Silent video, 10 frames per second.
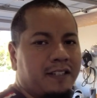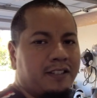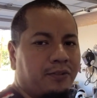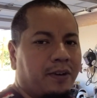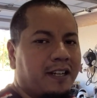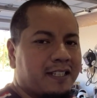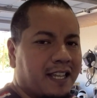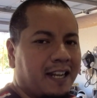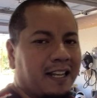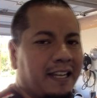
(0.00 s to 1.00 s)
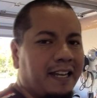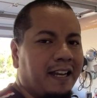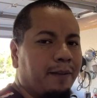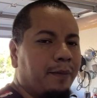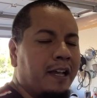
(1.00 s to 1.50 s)
So we're just gonna clean it
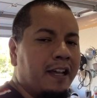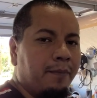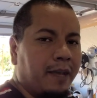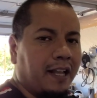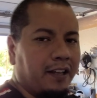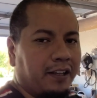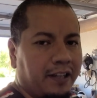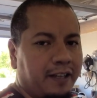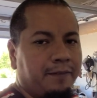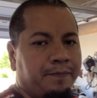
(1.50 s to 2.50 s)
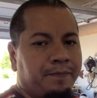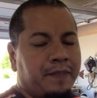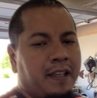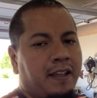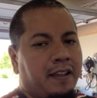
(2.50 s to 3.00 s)
up, make it look good.
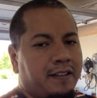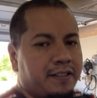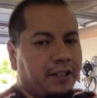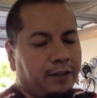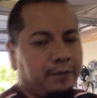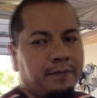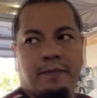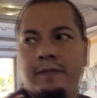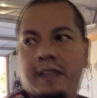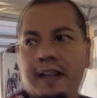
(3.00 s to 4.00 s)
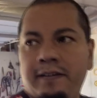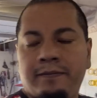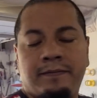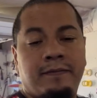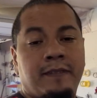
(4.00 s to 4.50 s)
So yeah,
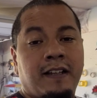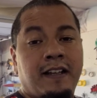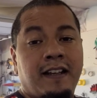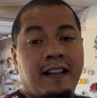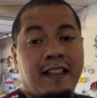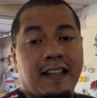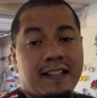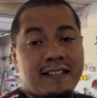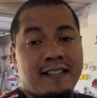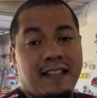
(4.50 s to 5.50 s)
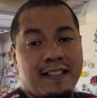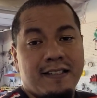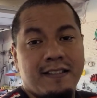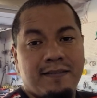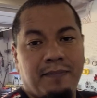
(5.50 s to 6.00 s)

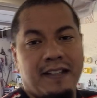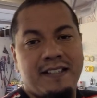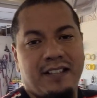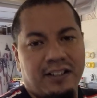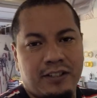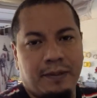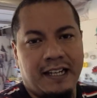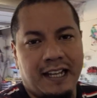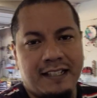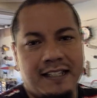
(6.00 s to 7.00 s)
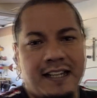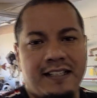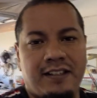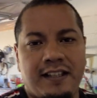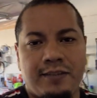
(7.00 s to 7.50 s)
that's my start to my day today.
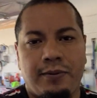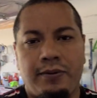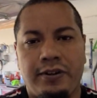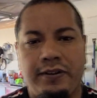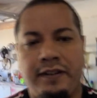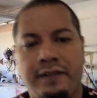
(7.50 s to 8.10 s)
So that's what we're doing.